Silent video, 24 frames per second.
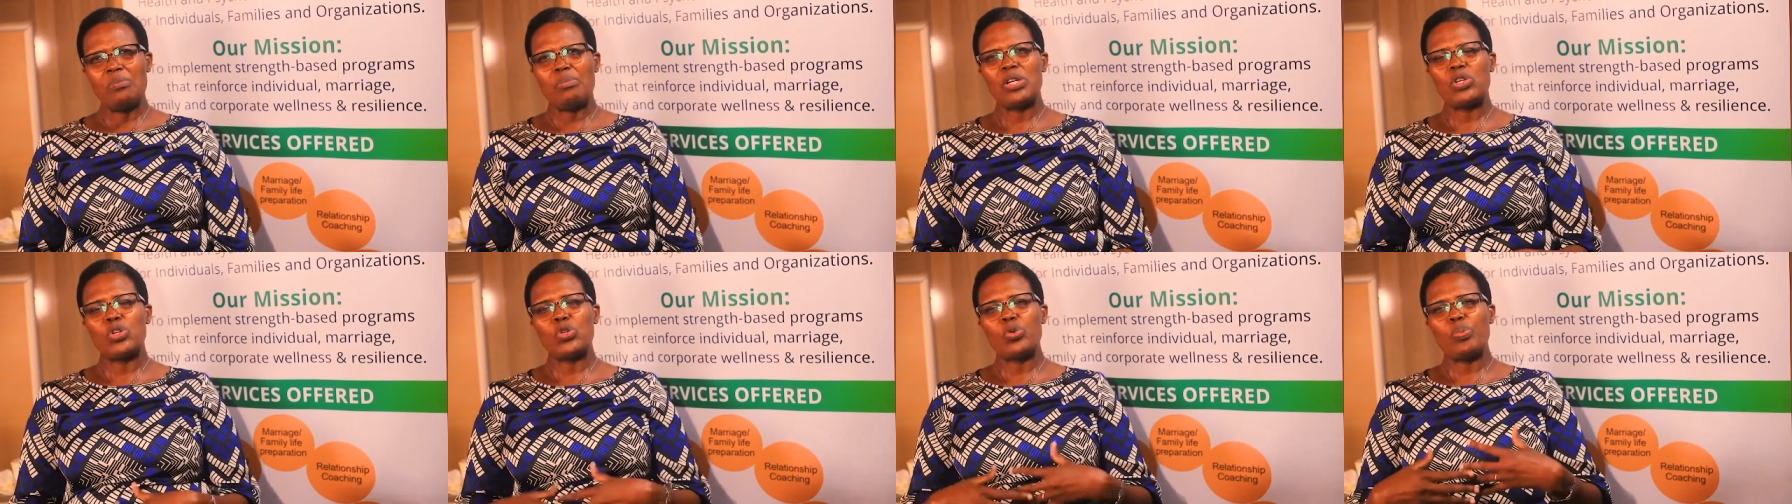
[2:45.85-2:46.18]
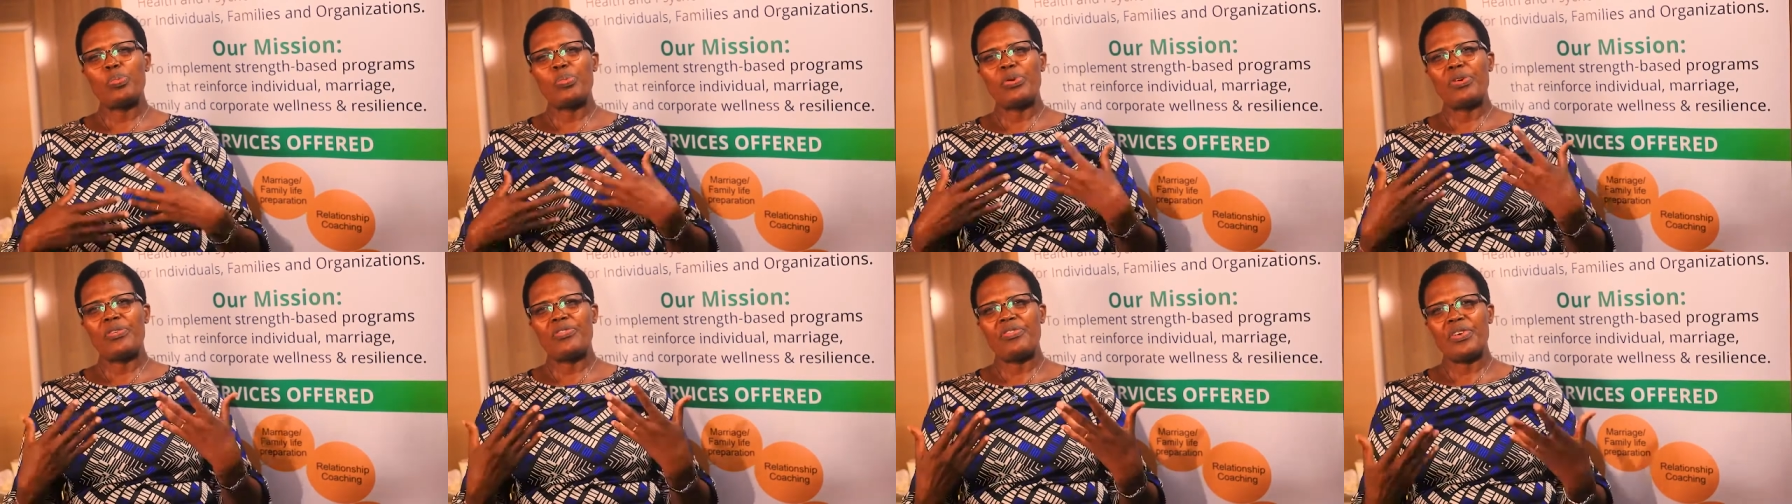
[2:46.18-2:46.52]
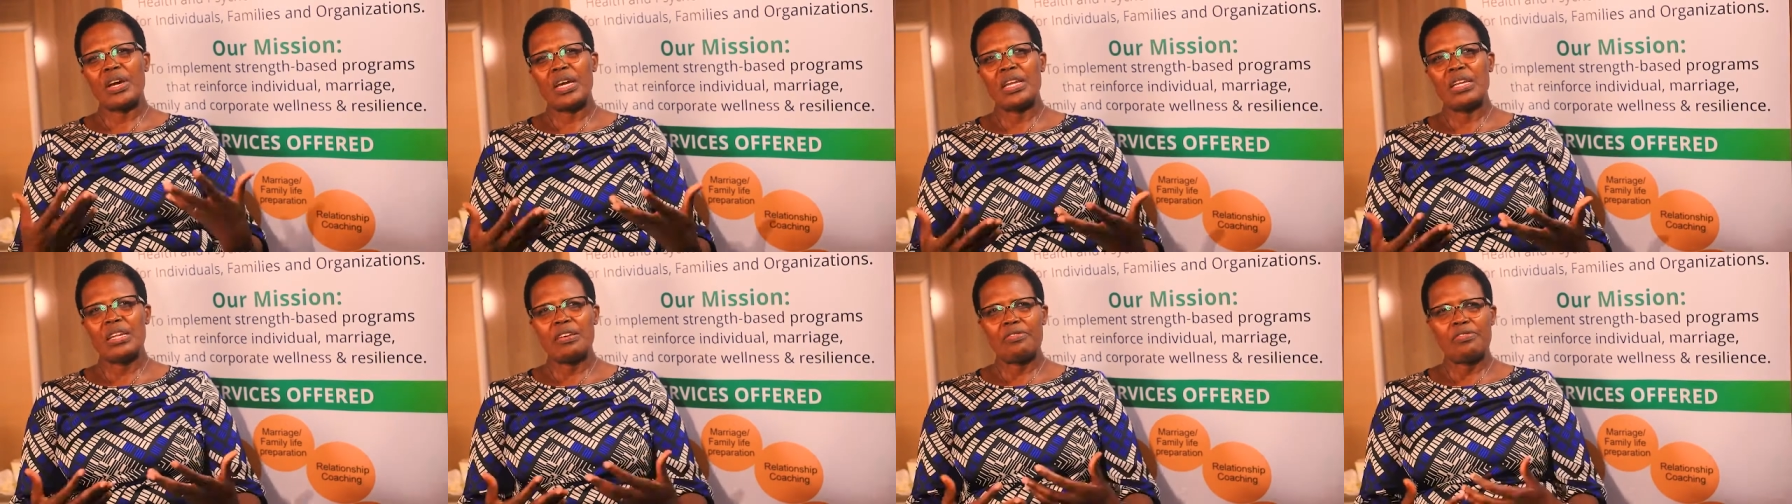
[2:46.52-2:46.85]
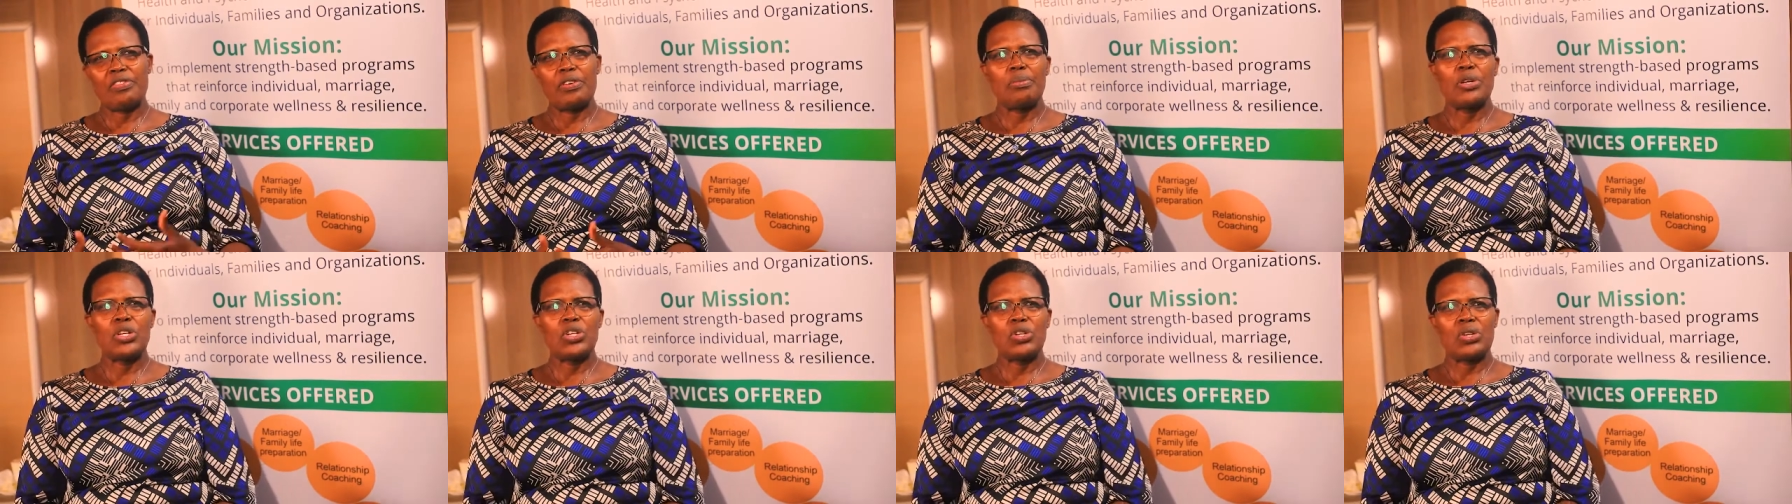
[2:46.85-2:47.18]
but to provide
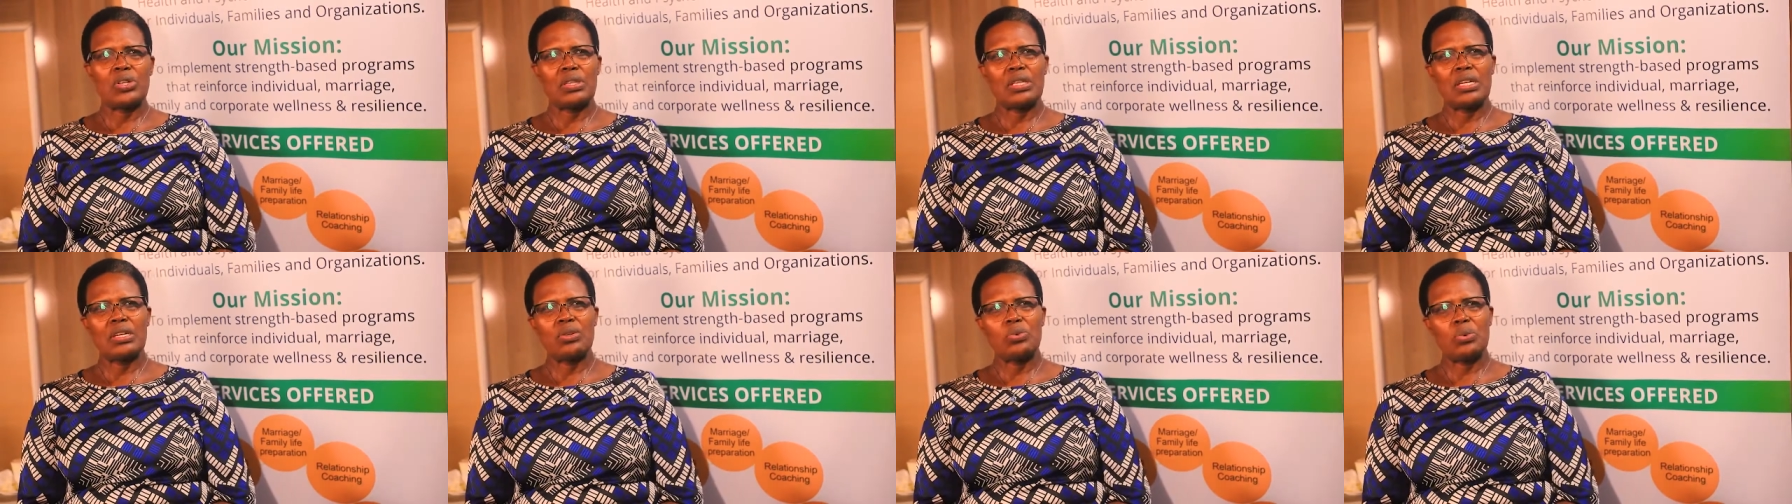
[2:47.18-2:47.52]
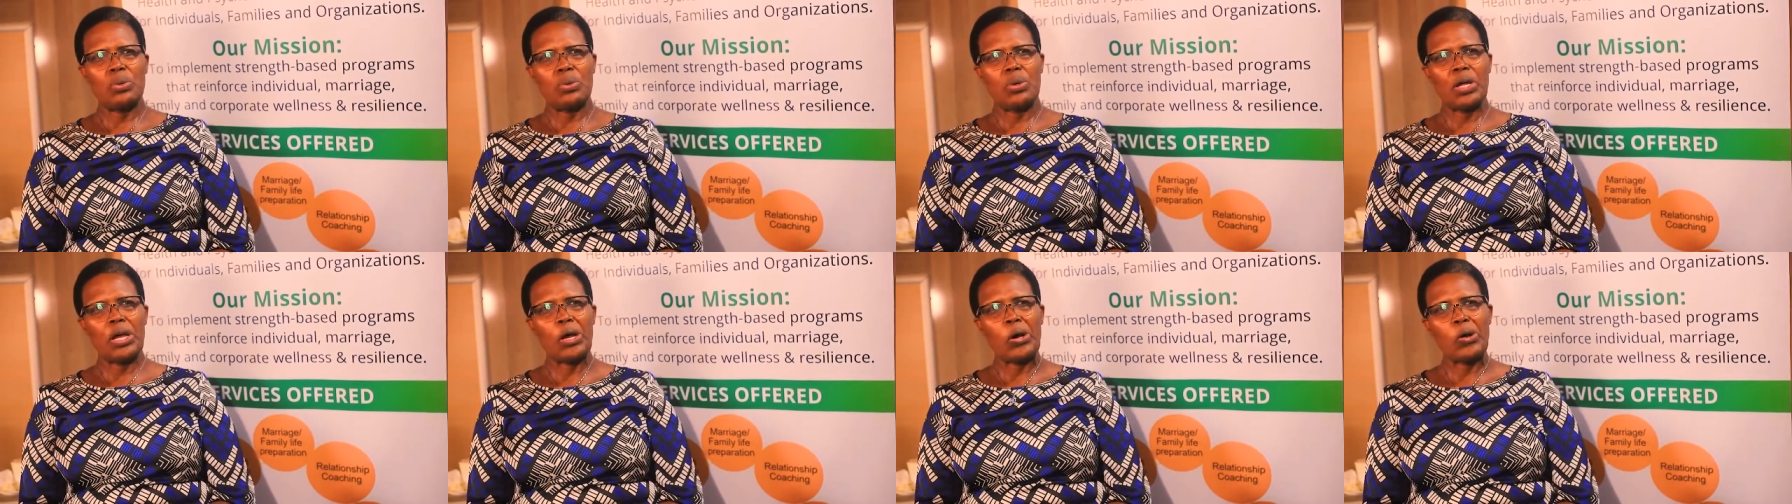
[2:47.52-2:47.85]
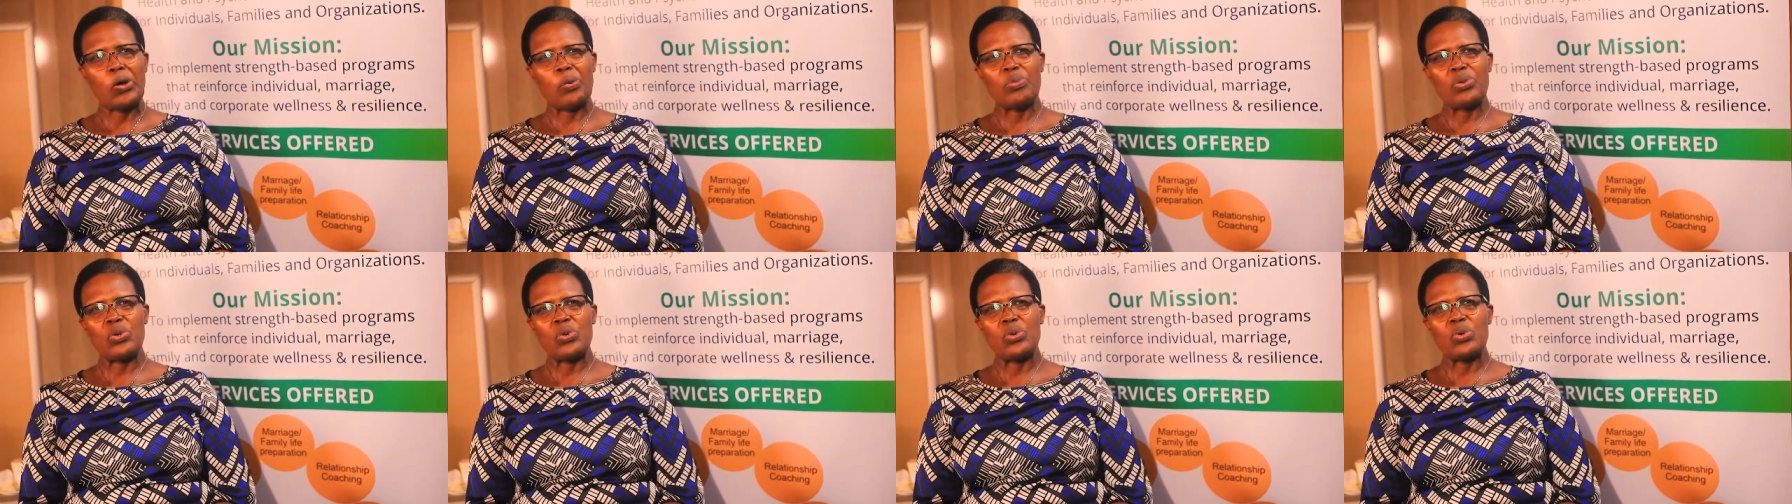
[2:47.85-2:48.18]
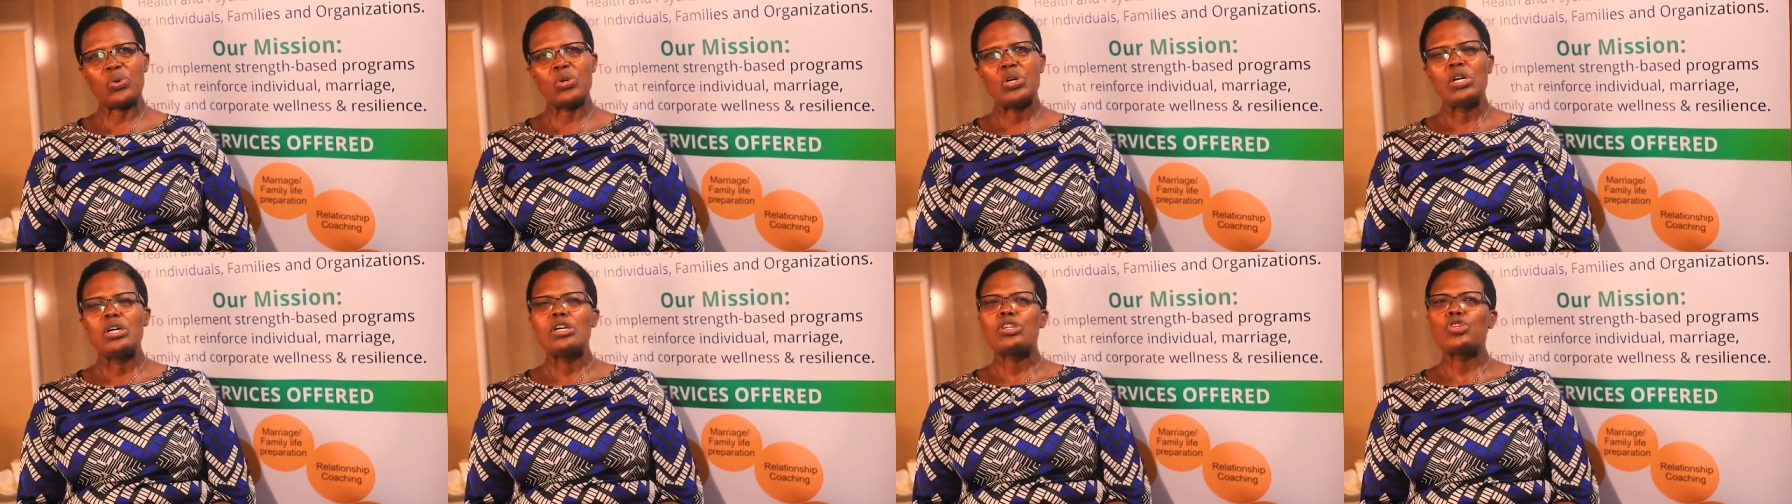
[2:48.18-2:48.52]
information that will help
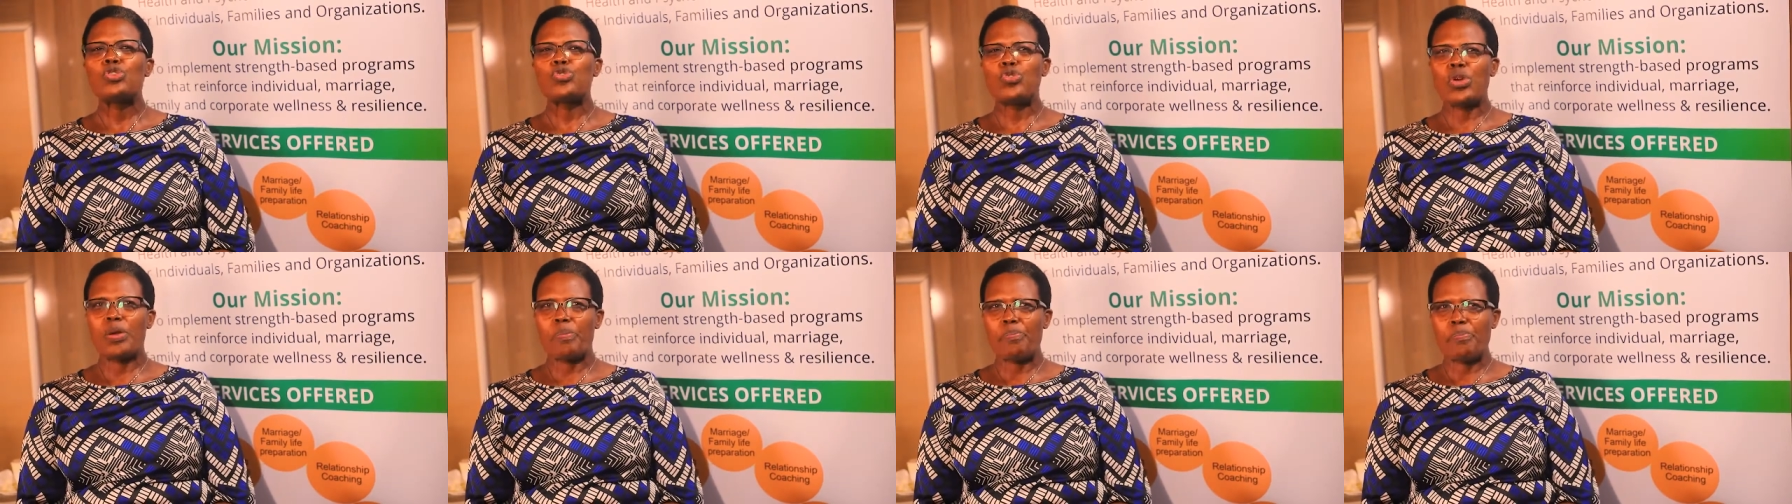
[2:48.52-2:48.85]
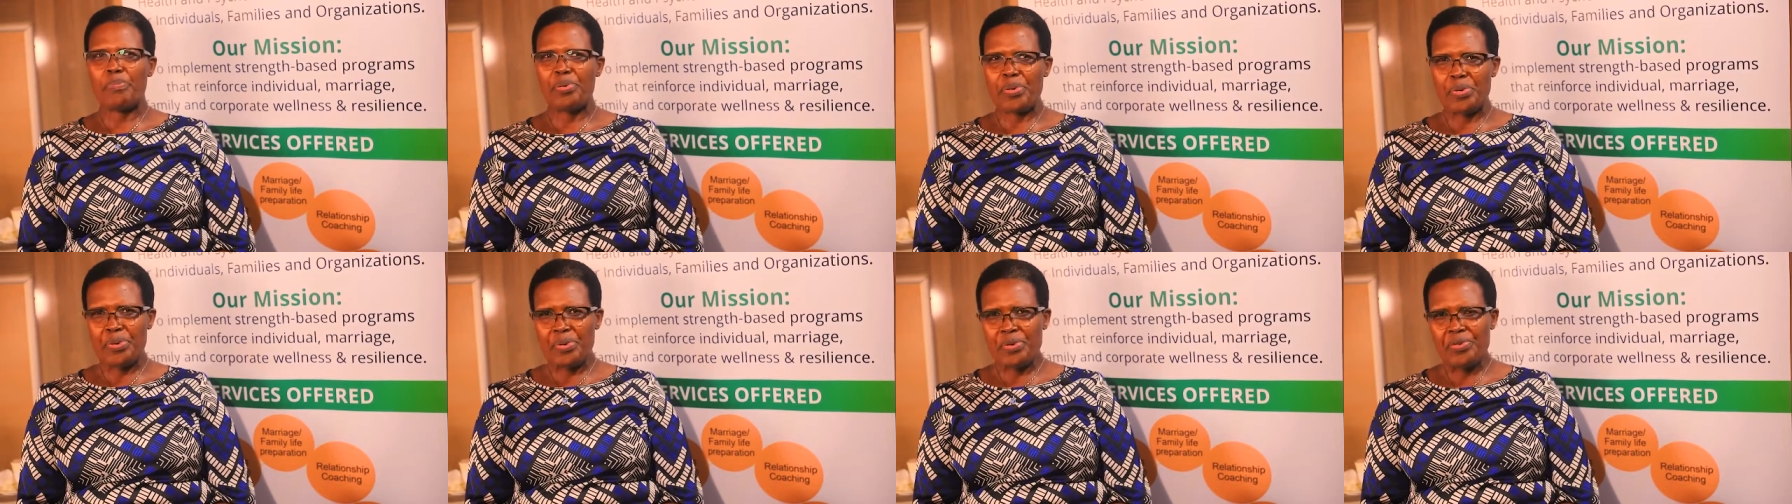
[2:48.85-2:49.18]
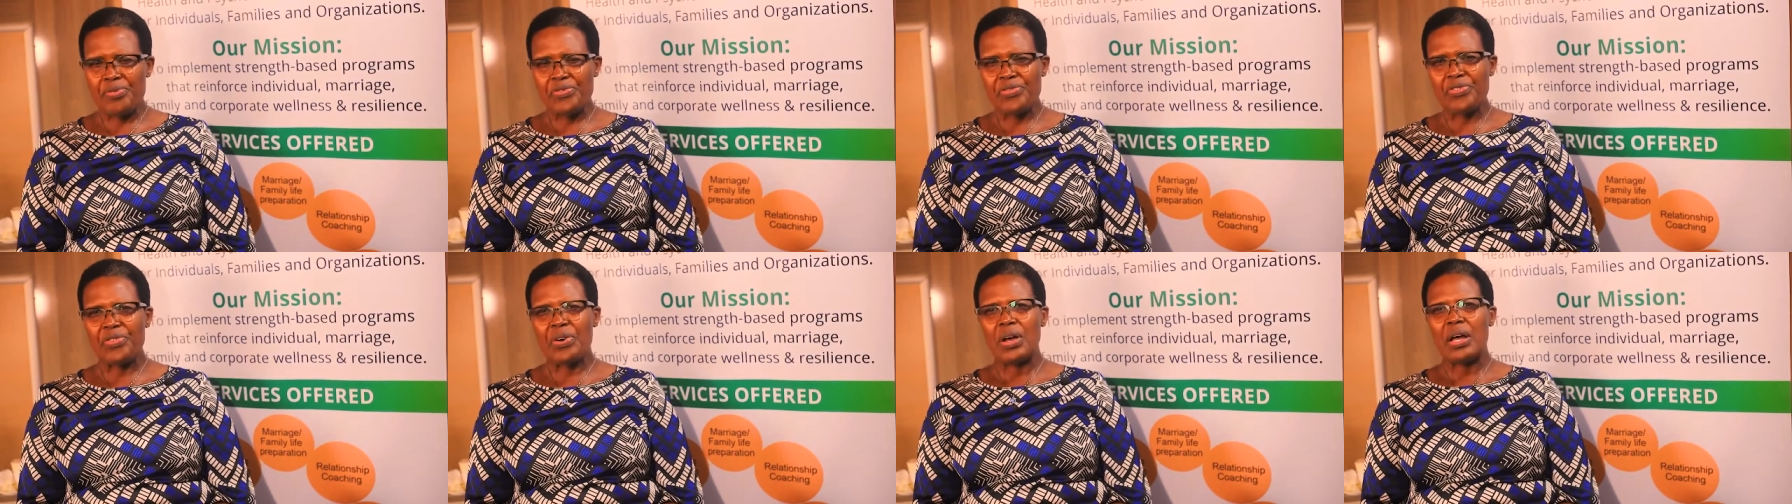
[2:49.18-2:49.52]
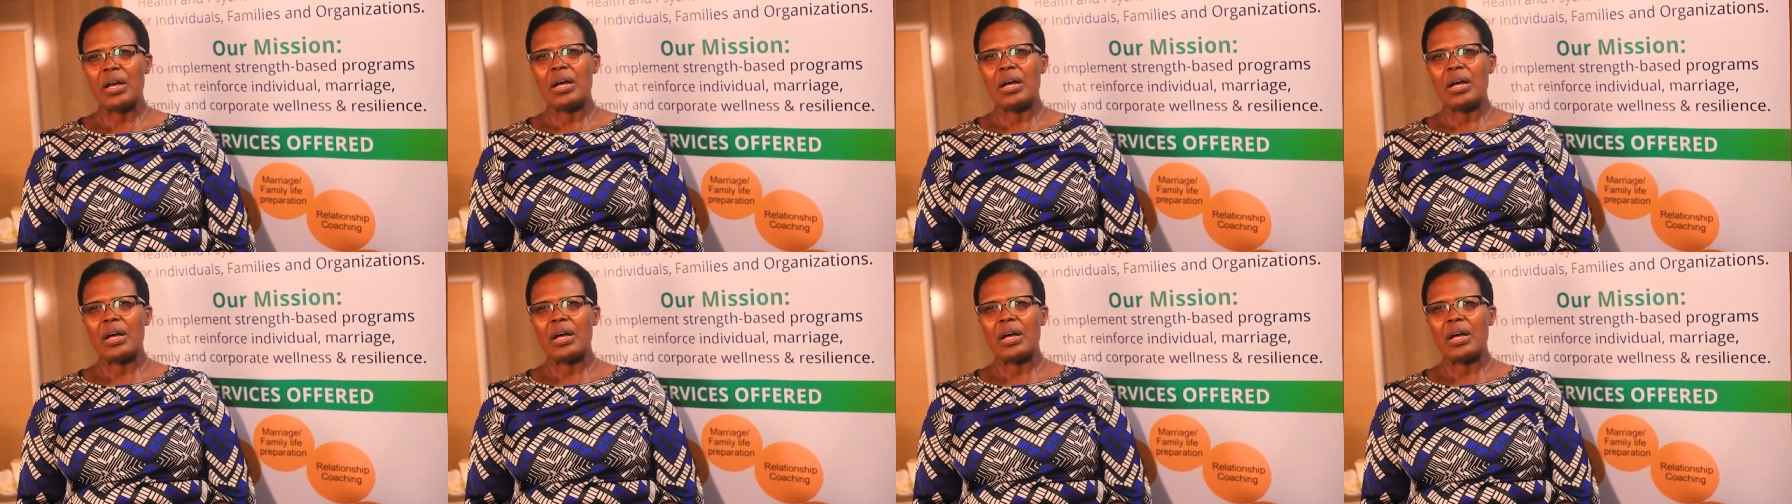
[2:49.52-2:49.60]
you to improve,